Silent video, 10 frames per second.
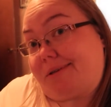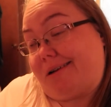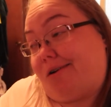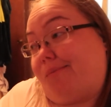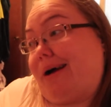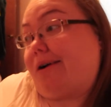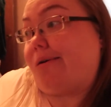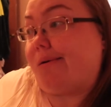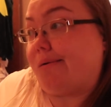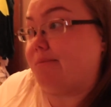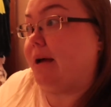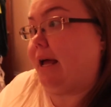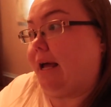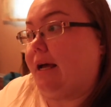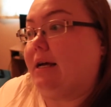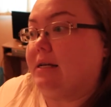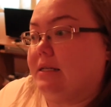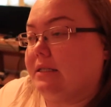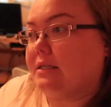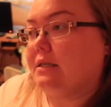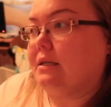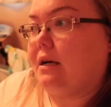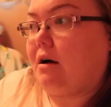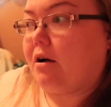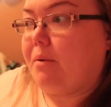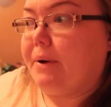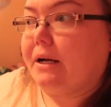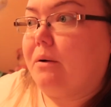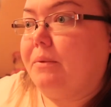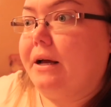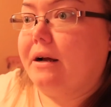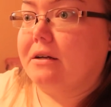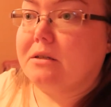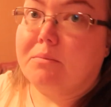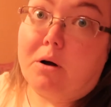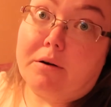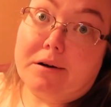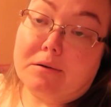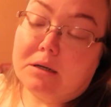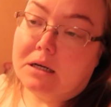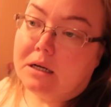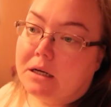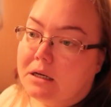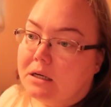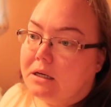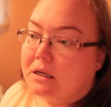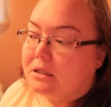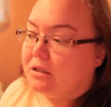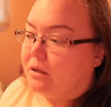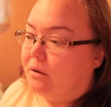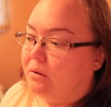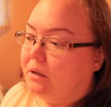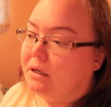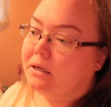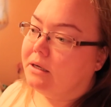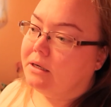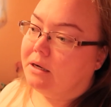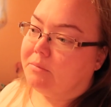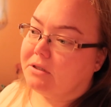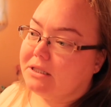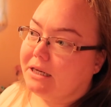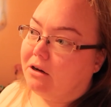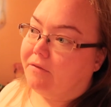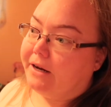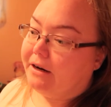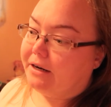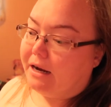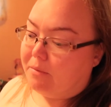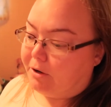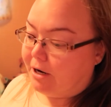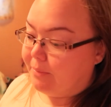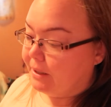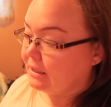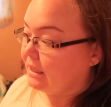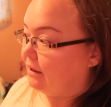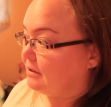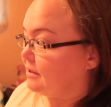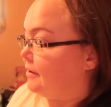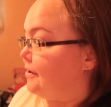was gonna go back home and i'll come back up there tomorrow so i'm just sitting over here now at my grandparents house